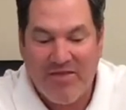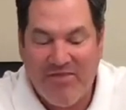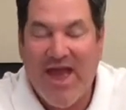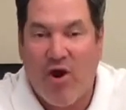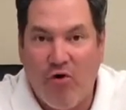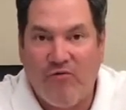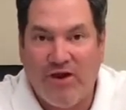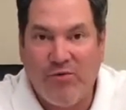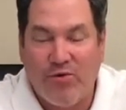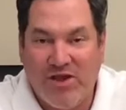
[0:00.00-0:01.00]
That
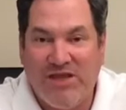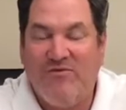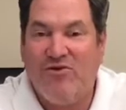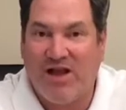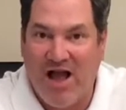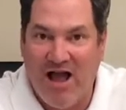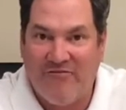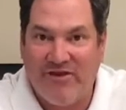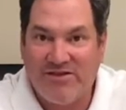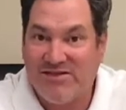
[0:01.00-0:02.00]
hopefully will give you the
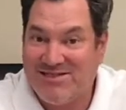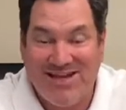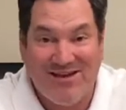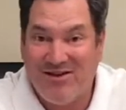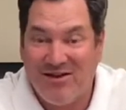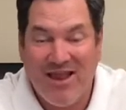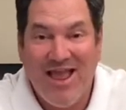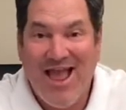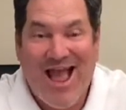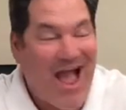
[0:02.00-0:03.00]
confidence to say, look,
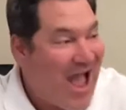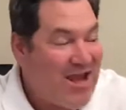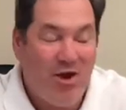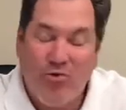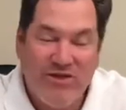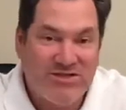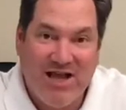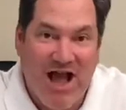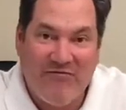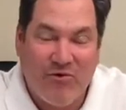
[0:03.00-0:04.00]
I know this
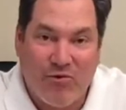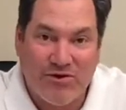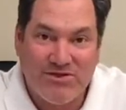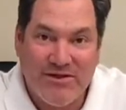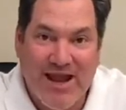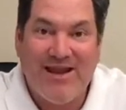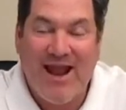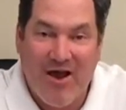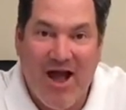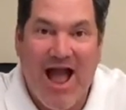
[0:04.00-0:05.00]
golf course and
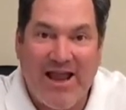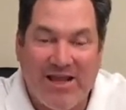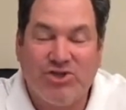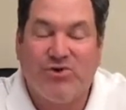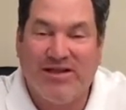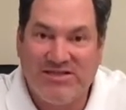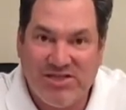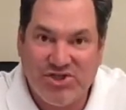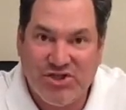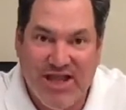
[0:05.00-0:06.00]
now I can
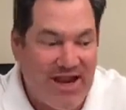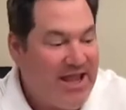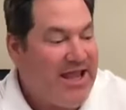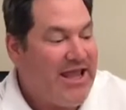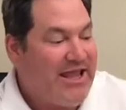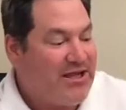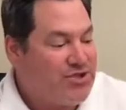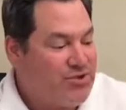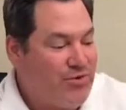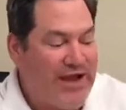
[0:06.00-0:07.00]
transition that
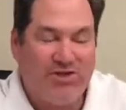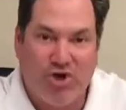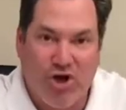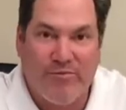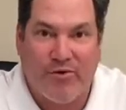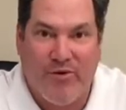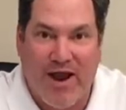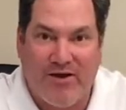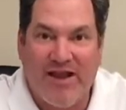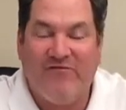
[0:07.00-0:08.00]
into a tournament
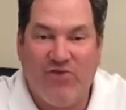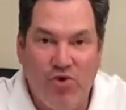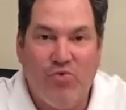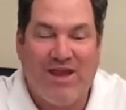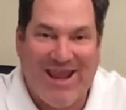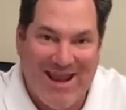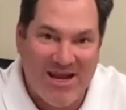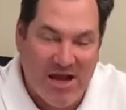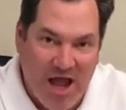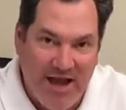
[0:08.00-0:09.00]
round. If you
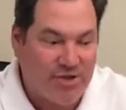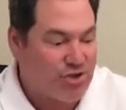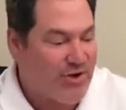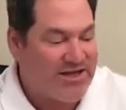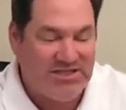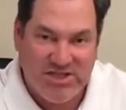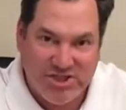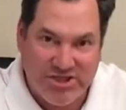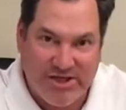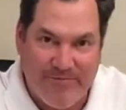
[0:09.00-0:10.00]
cannot
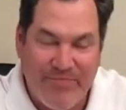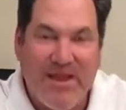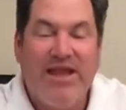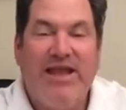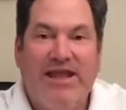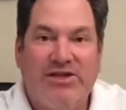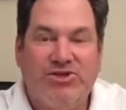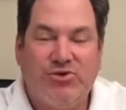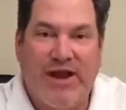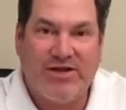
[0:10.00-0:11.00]
transition it
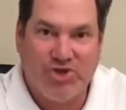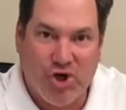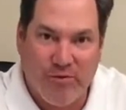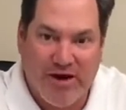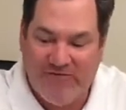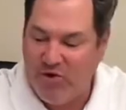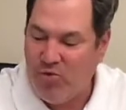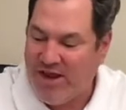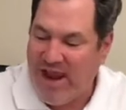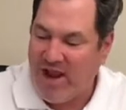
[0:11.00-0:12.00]
into a tournament, if you
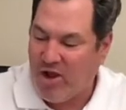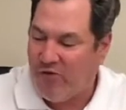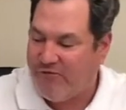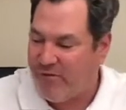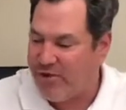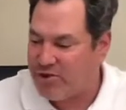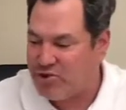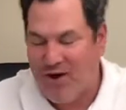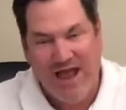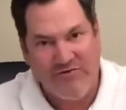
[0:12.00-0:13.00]
can't go from the
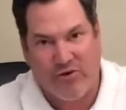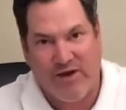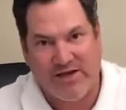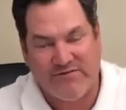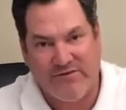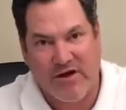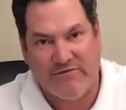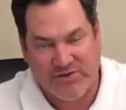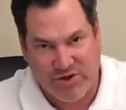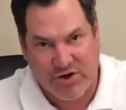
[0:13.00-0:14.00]
driving range of
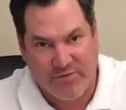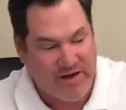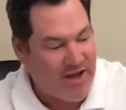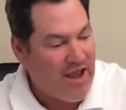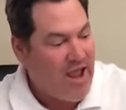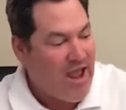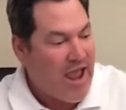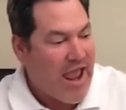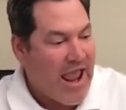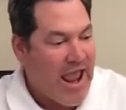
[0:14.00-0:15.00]
a tournament
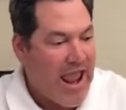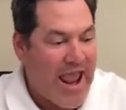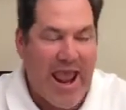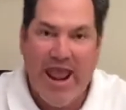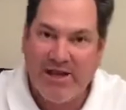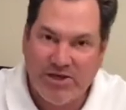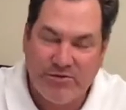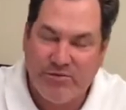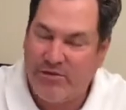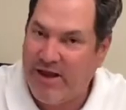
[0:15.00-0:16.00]
and
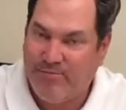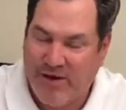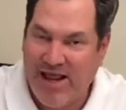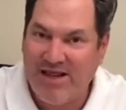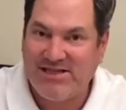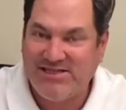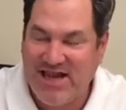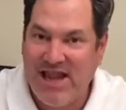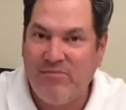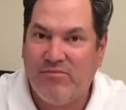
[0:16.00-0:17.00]
and play the
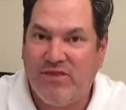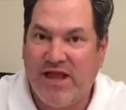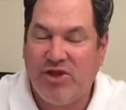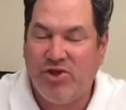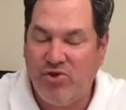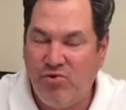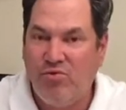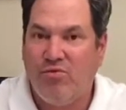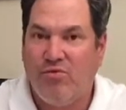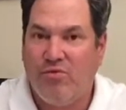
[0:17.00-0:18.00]
same that
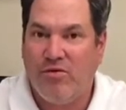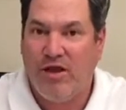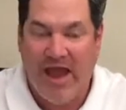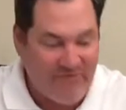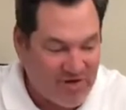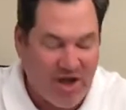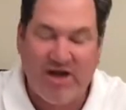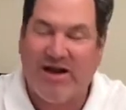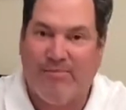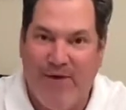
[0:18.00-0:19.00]
you have
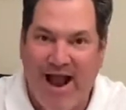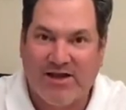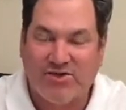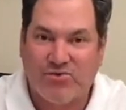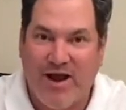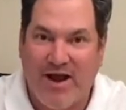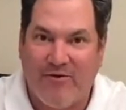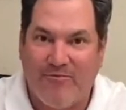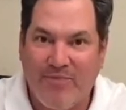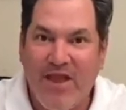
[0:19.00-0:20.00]
done in a practice
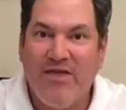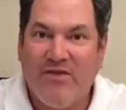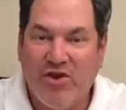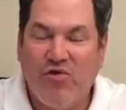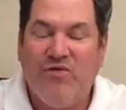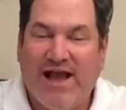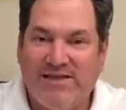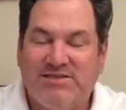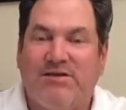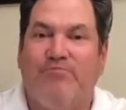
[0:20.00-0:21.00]
round, then you've
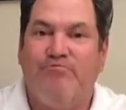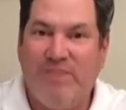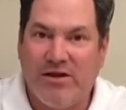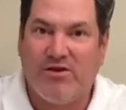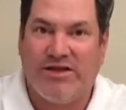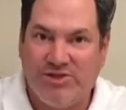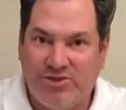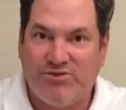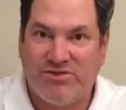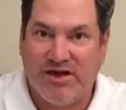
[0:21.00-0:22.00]
got some mental
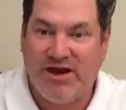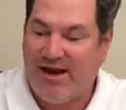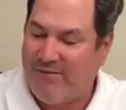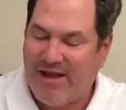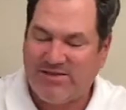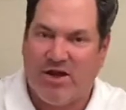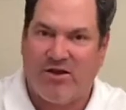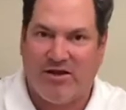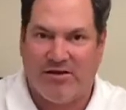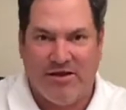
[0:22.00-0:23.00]
issues there. And I'm not
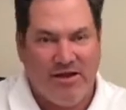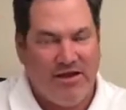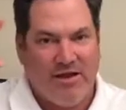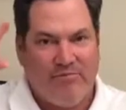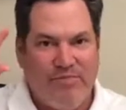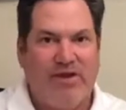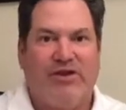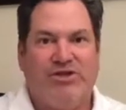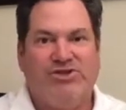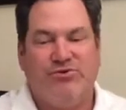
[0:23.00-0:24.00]
talking mental
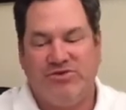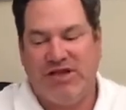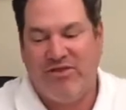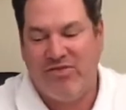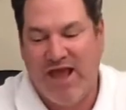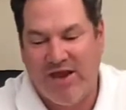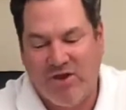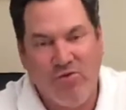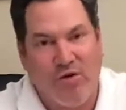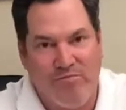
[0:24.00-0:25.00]
issues in that
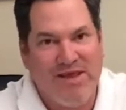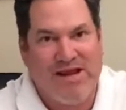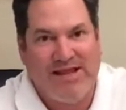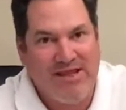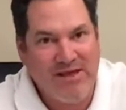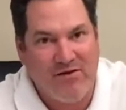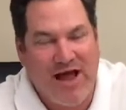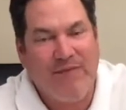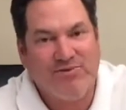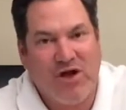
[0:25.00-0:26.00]
you are mentally ill.
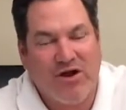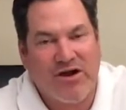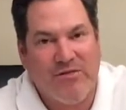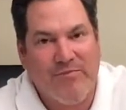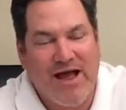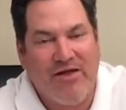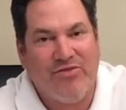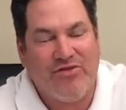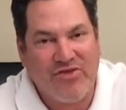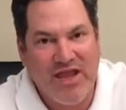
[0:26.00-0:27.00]
I'm talking about the
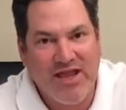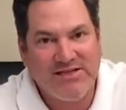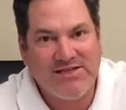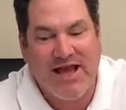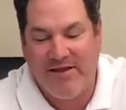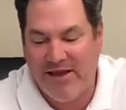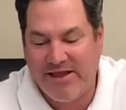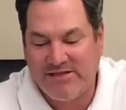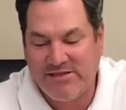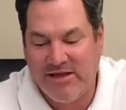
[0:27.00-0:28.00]
things that
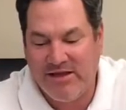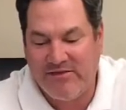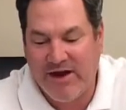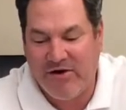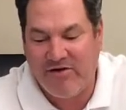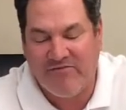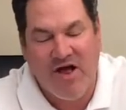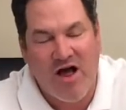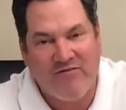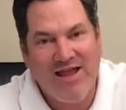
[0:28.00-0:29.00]
is that are
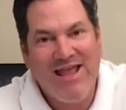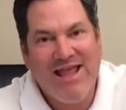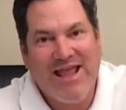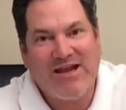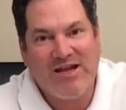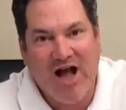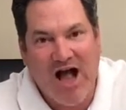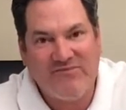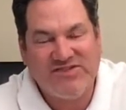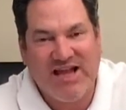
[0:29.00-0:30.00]
involved in
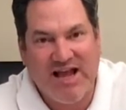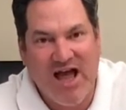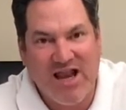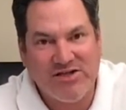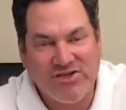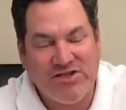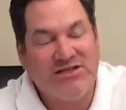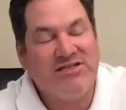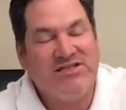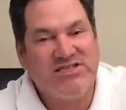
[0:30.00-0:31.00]
golf psychology, the
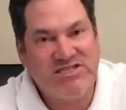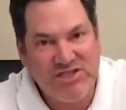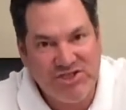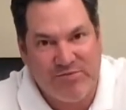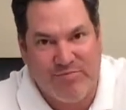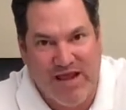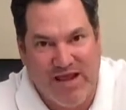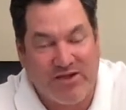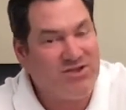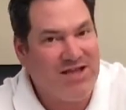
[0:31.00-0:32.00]
decision
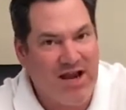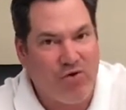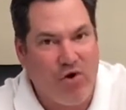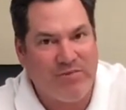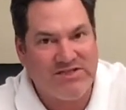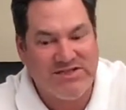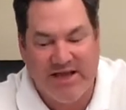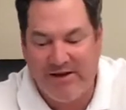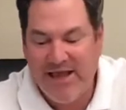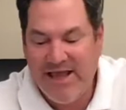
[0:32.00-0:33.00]
making. Just like Norman
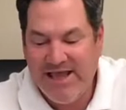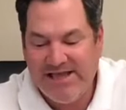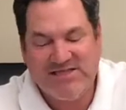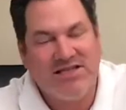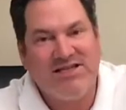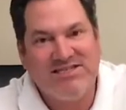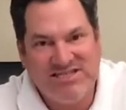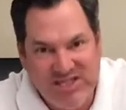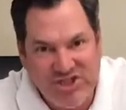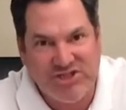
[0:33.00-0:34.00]
said, it's the
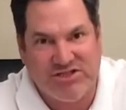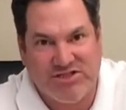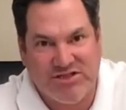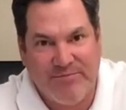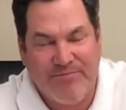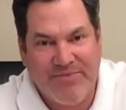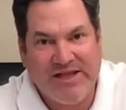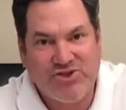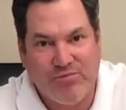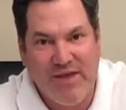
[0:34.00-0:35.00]
decisions
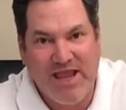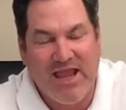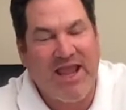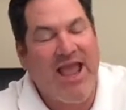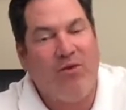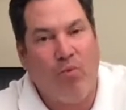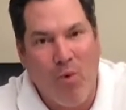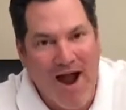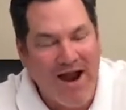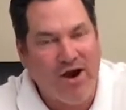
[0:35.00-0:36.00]
that you're making and
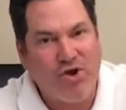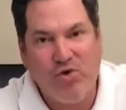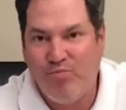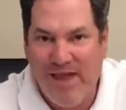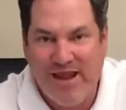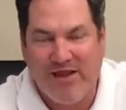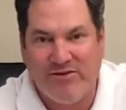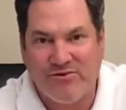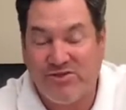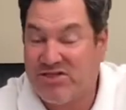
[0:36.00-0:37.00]
why are you making
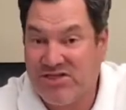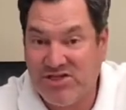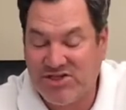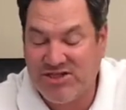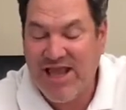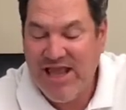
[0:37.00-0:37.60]
those decisions?